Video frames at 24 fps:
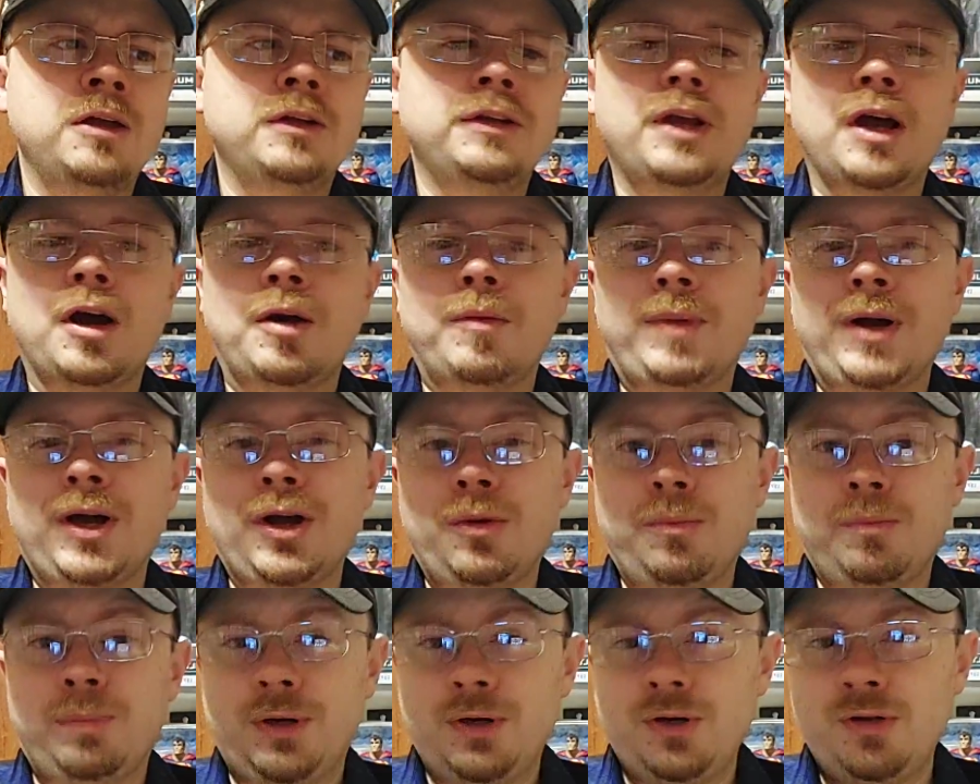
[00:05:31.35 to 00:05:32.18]
Now, my
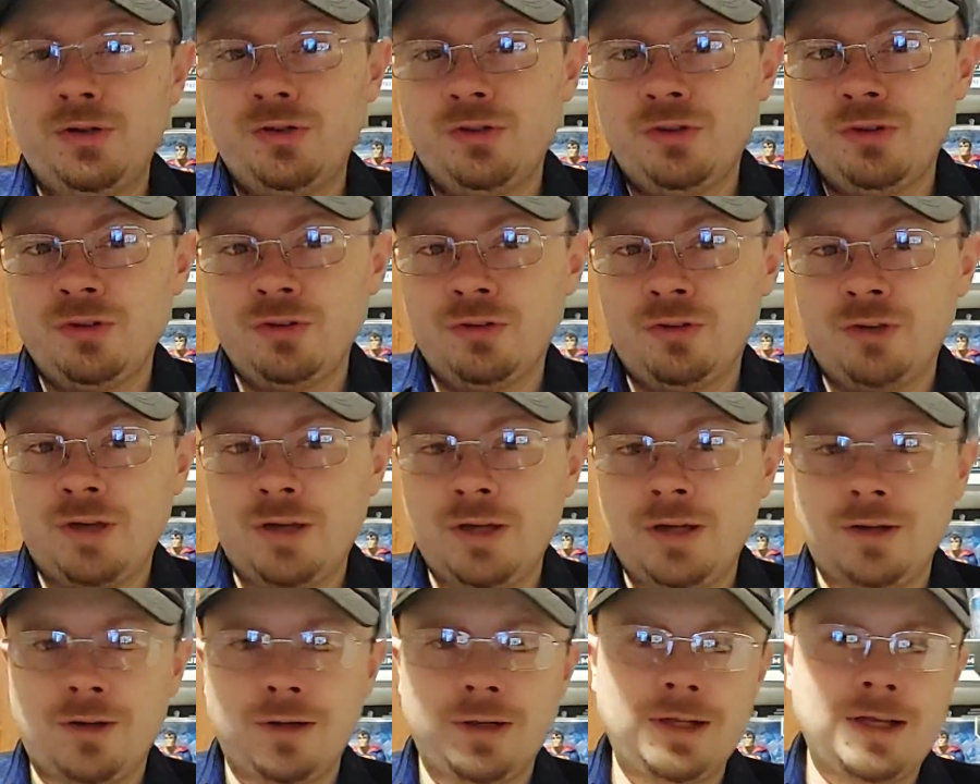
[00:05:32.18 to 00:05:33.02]
personal
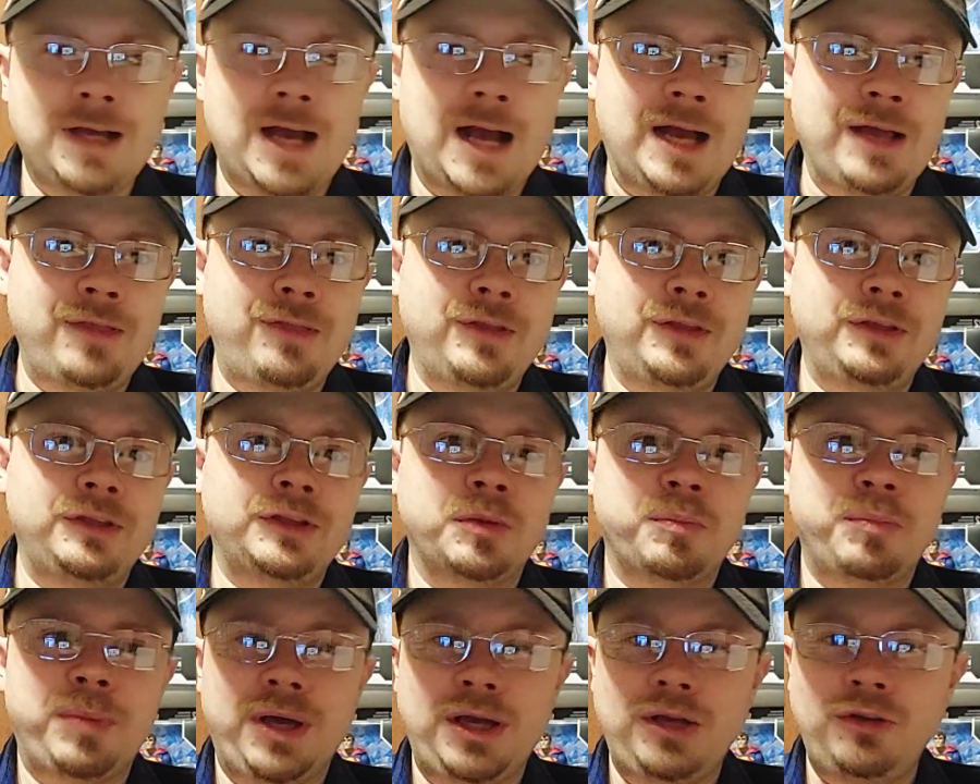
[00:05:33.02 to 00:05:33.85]
take on it, I think the
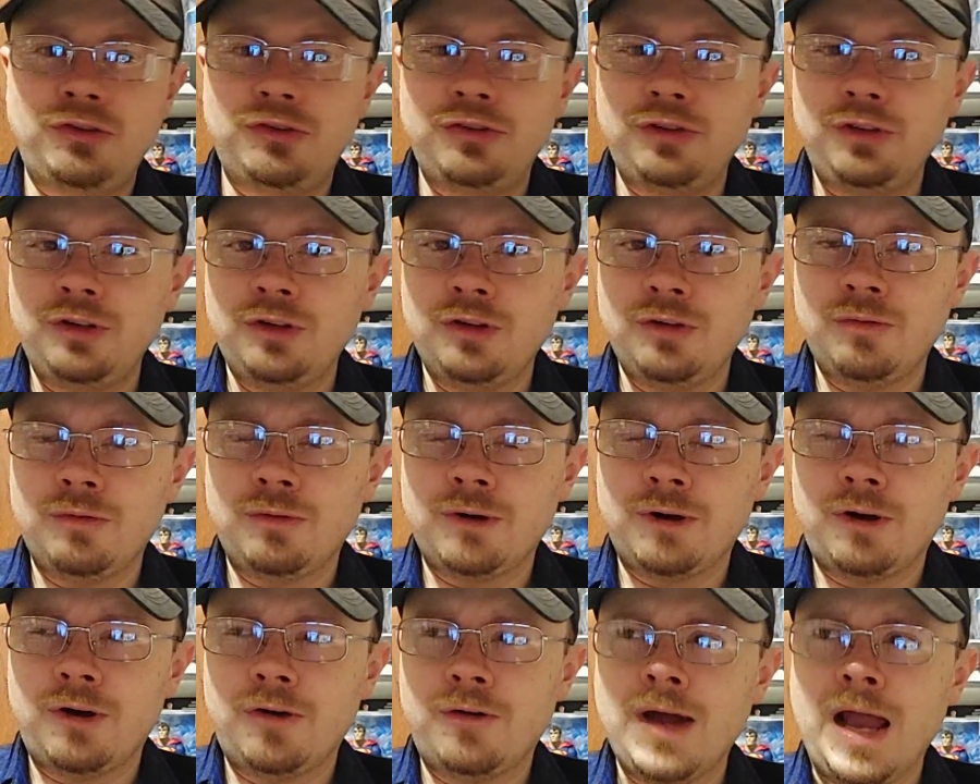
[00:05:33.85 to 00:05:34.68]
pacing
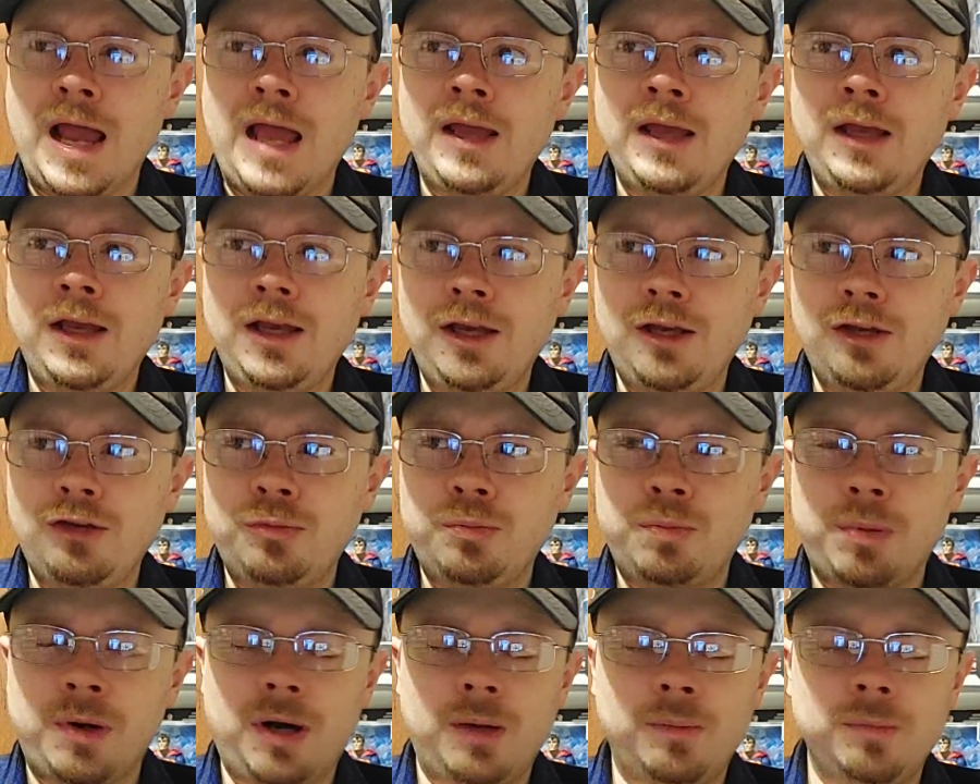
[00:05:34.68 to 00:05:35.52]
overall is
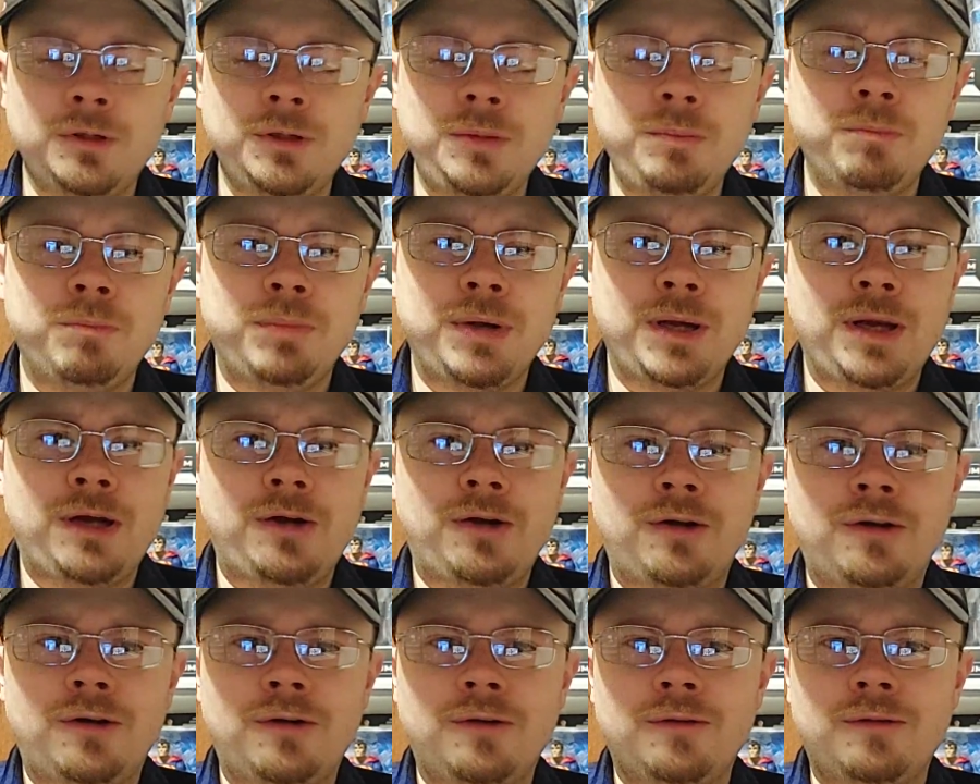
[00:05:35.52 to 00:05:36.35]
probably
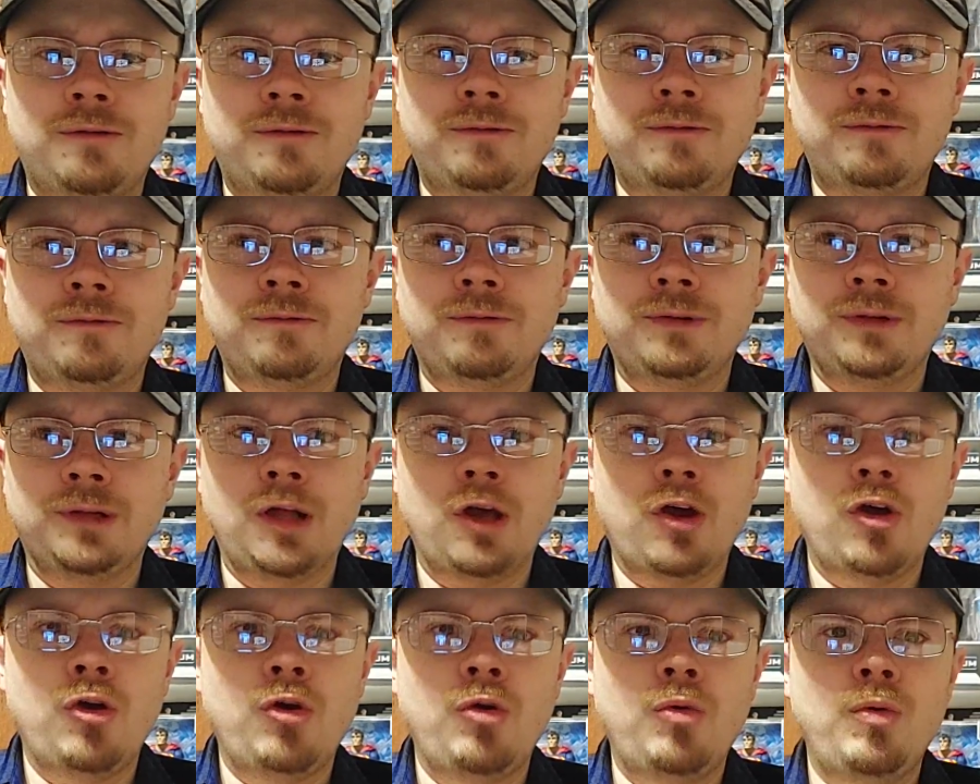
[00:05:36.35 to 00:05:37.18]
better
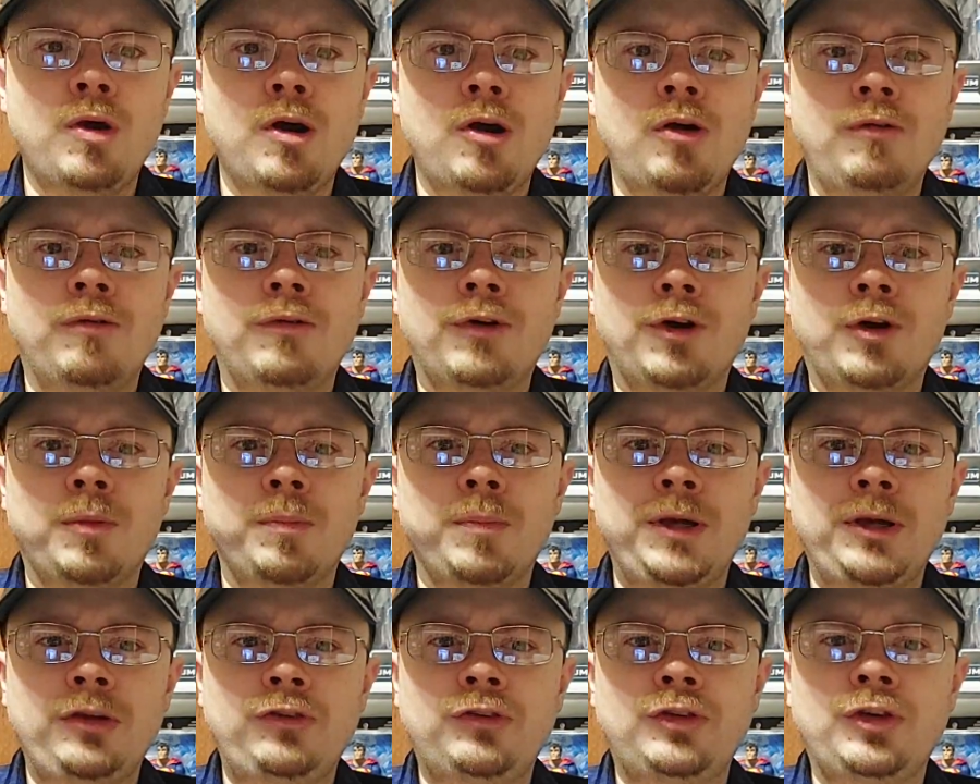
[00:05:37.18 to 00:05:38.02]
flow overall
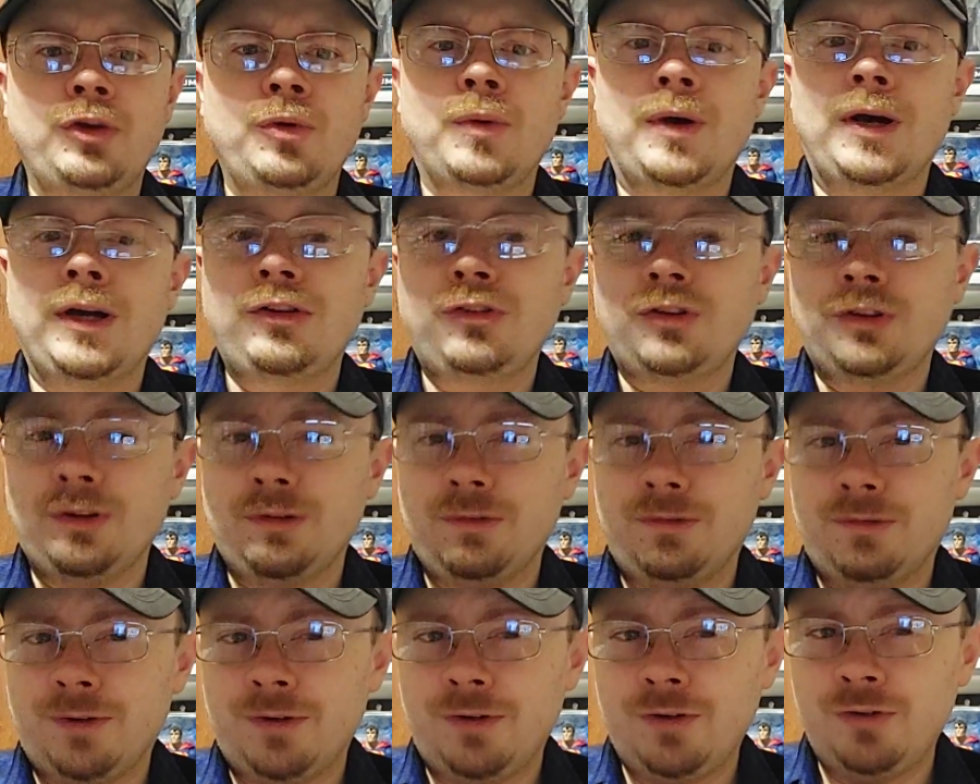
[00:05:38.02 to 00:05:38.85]
pacing wise in the
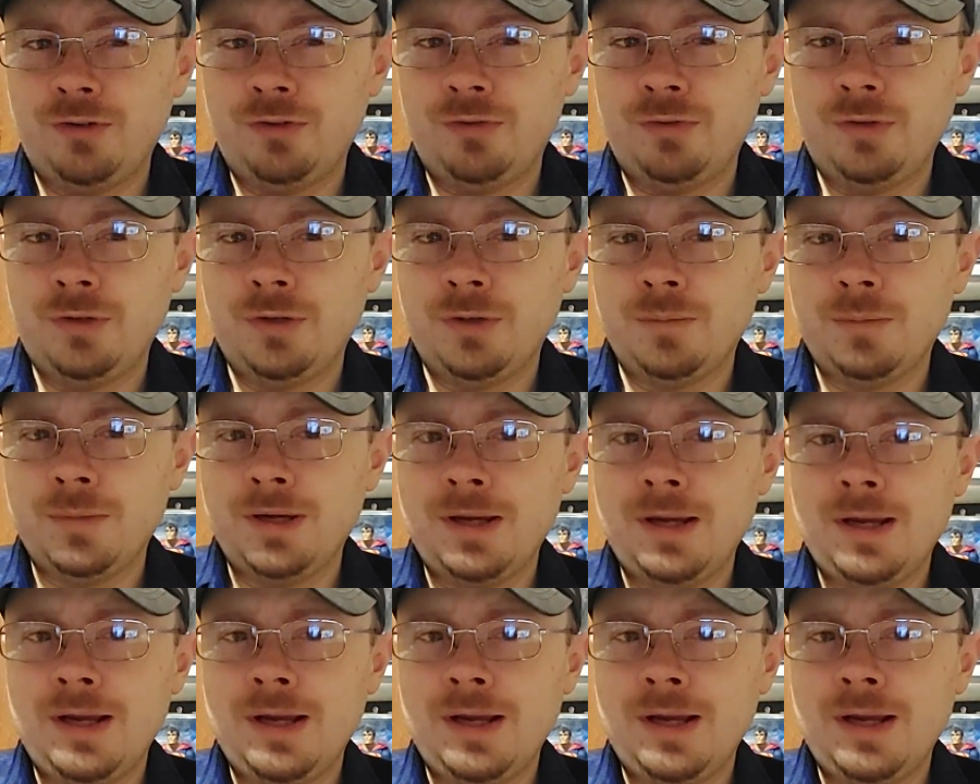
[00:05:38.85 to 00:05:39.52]
first film.